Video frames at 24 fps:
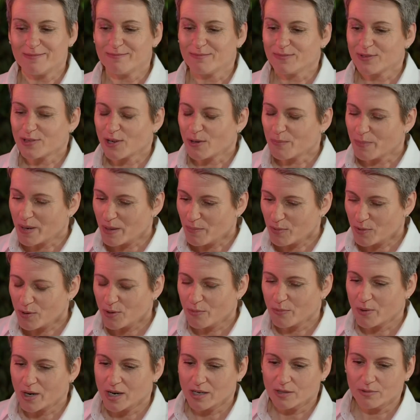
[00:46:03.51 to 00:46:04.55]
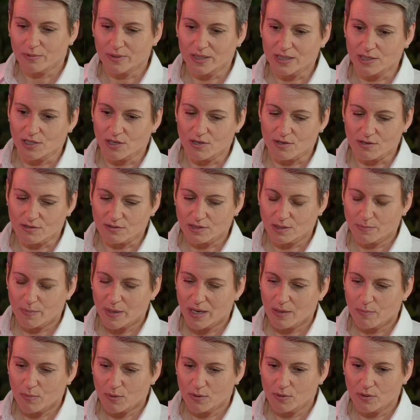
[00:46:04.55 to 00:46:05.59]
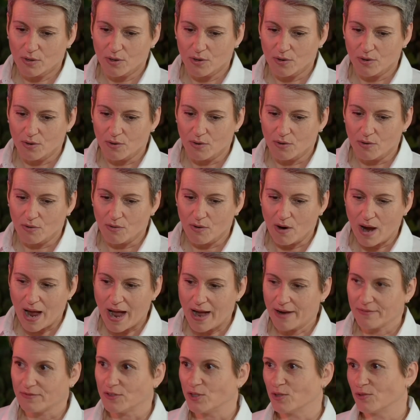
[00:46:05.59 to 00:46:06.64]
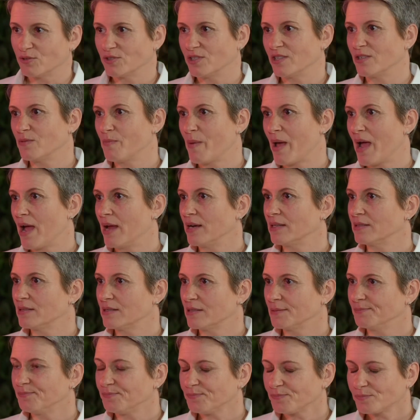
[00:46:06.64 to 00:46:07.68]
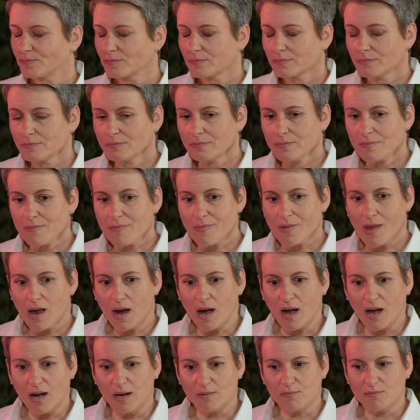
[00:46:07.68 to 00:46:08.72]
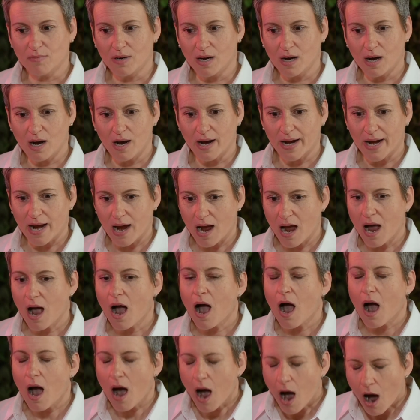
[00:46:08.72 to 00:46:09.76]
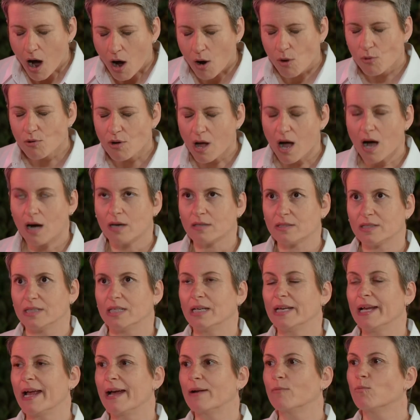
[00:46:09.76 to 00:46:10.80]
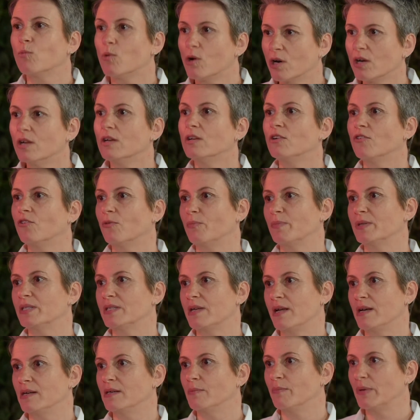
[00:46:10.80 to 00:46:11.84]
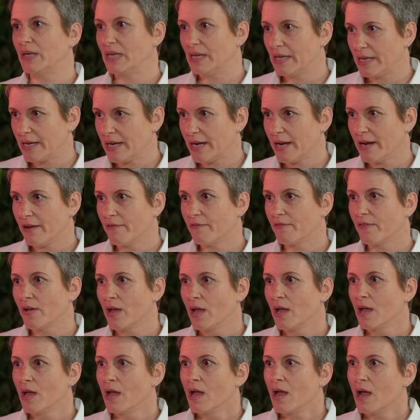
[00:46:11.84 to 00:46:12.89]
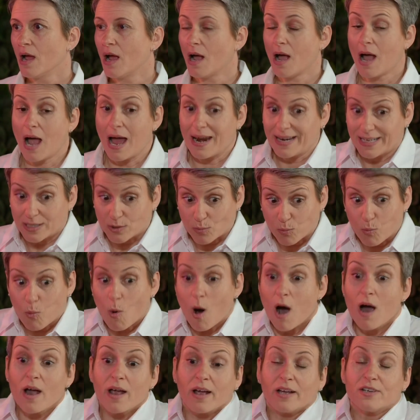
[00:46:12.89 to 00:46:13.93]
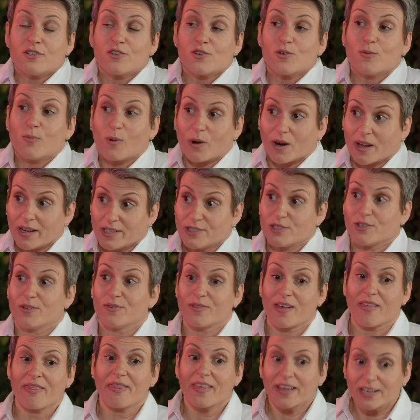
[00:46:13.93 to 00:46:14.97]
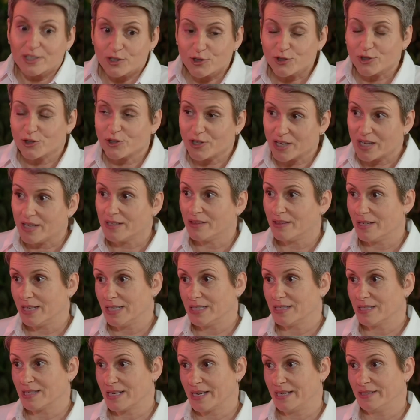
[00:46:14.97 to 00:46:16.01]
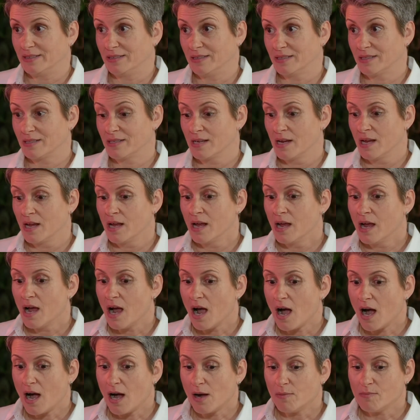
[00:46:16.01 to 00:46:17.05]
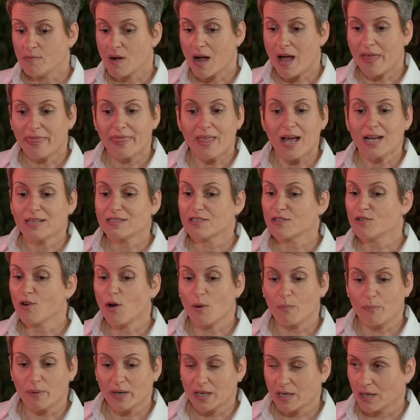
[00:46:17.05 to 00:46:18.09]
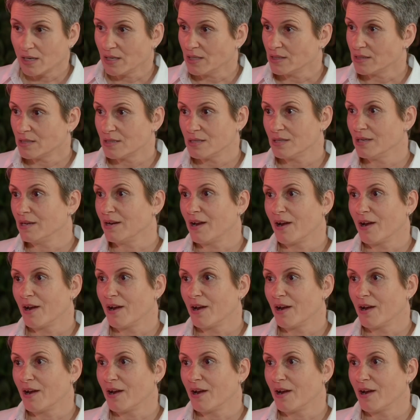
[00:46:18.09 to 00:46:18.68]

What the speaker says: So people who work with dogs, people who have dogs as pets, I wholeheartedly and 100% believe, and it's why I do what I do, that they should learn these skills. And that's not because,